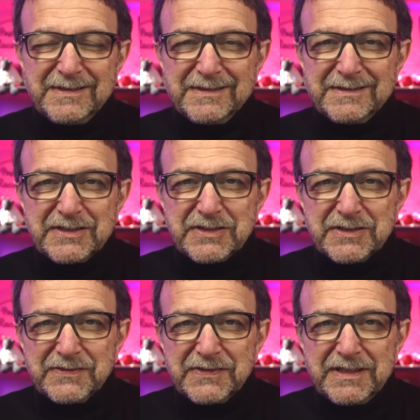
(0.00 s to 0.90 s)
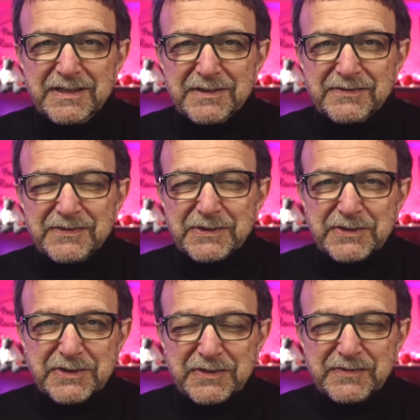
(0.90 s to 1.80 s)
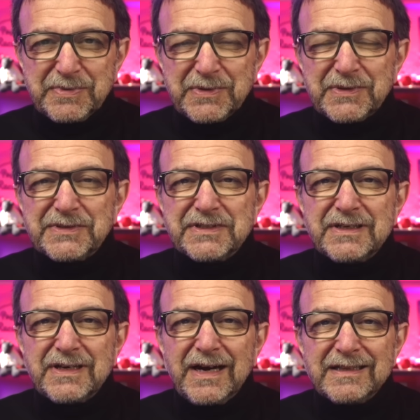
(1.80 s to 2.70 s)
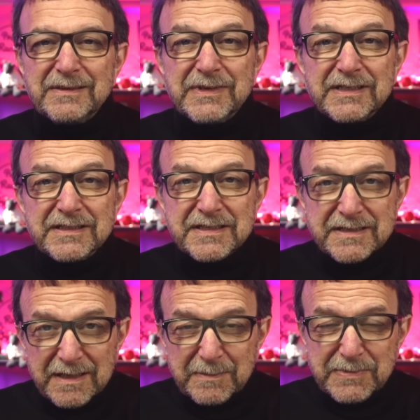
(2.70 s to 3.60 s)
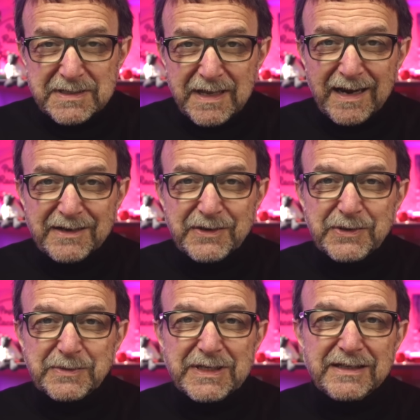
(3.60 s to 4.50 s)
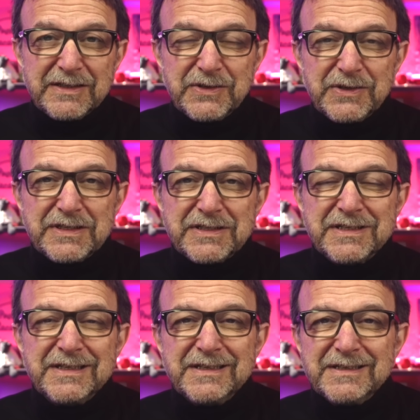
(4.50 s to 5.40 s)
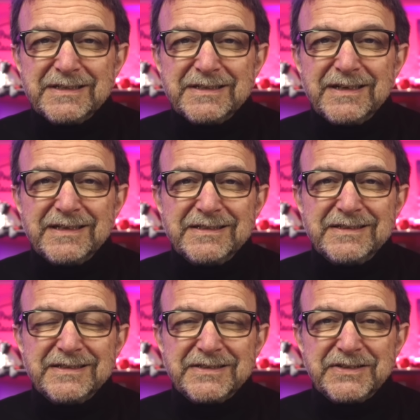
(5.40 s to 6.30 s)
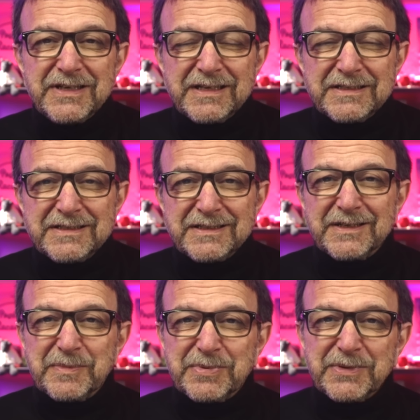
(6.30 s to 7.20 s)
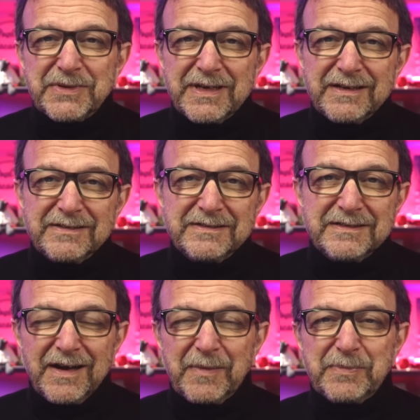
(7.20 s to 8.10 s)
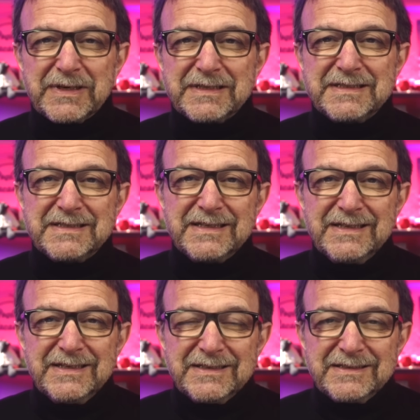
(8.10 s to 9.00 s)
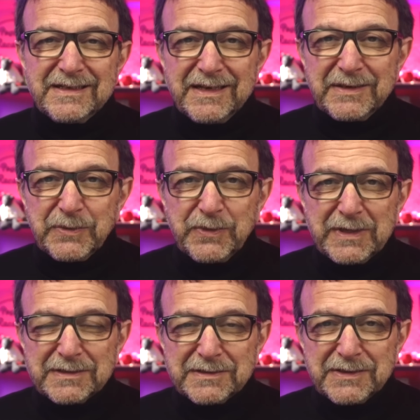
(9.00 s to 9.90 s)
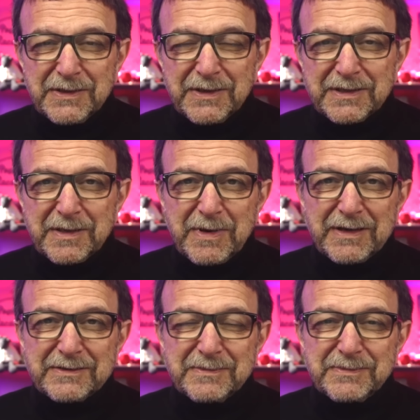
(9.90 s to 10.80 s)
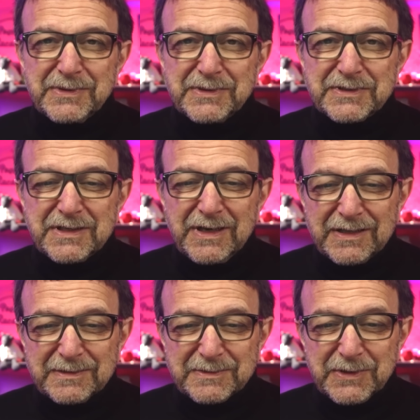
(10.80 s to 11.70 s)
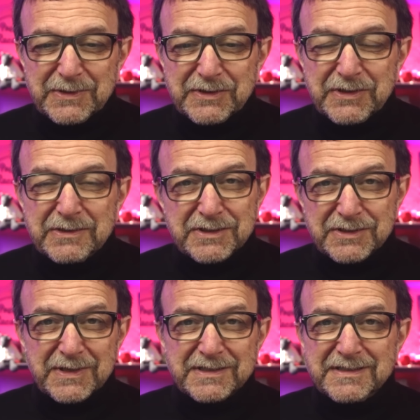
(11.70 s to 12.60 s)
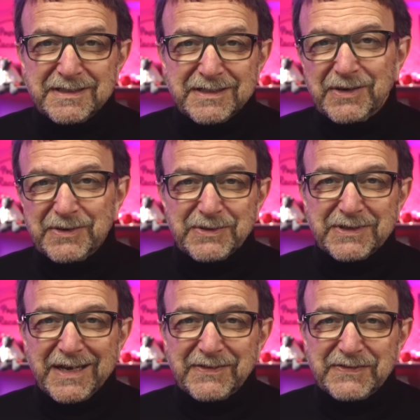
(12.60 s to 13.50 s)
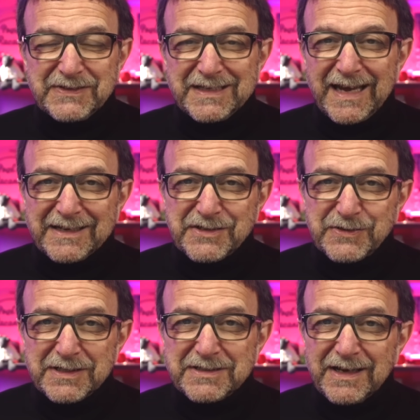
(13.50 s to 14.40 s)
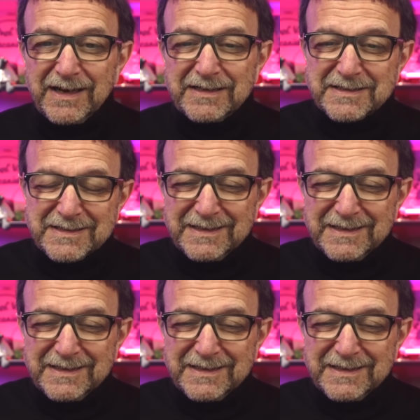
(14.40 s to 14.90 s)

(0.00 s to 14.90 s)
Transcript: This is the video version of Paul's column on Substack called Beyond the Noise, cutting to the chase on important health topics. Today, we'll talk about Paul's column called Don't Trust the Old FDA, Trust Us.